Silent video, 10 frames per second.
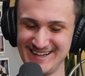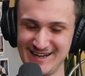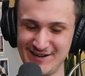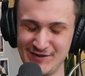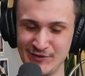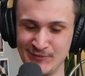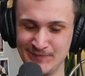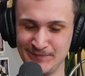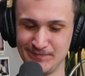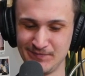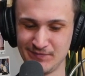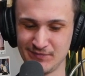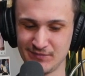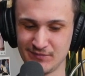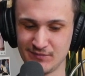
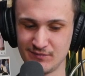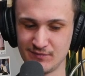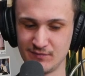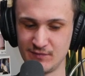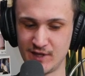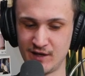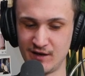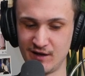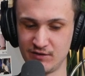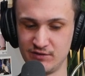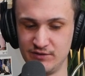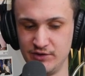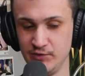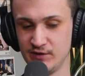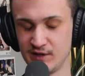that I could
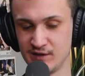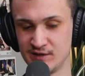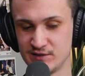do it, I guess.